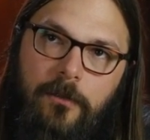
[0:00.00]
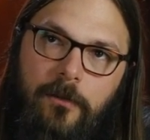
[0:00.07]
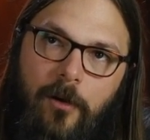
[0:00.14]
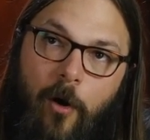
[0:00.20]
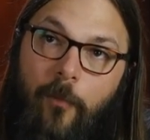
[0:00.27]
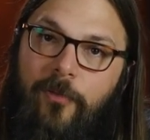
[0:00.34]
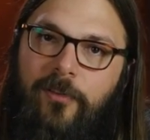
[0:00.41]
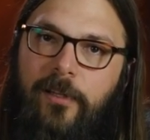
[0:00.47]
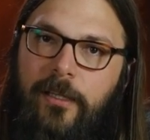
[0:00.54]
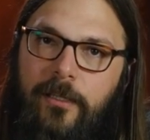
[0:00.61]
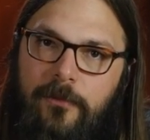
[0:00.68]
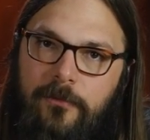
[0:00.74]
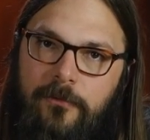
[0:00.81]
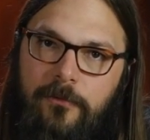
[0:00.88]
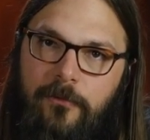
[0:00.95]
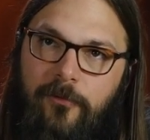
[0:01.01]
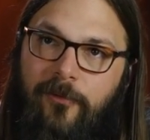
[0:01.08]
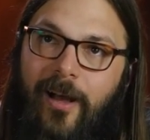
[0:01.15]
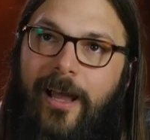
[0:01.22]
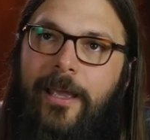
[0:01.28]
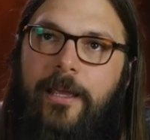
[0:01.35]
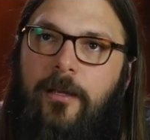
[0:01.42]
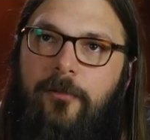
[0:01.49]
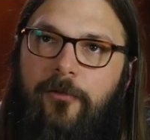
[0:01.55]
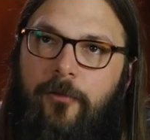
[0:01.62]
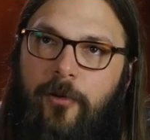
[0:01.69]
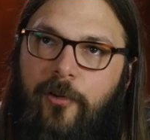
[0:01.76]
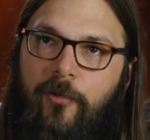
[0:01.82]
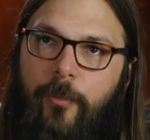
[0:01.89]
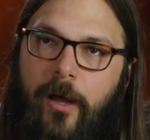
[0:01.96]
Hopefully, vying
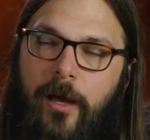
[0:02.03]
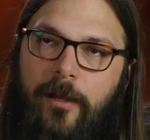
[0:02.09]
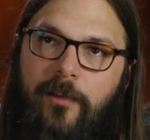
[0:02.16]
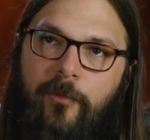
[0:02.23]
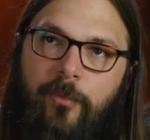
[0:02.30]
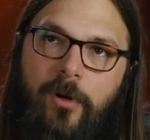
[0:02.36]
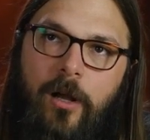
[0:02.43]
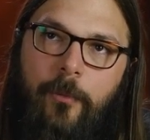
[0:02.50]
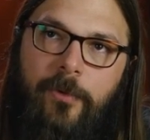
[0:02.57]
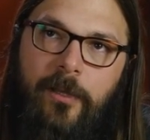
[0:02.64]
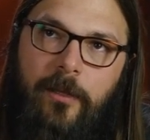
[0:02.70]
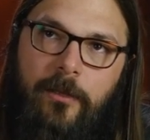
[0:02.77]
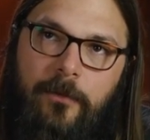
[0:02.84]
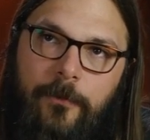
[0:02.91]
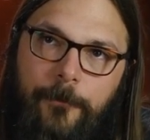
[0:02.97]
for a spot as prom king.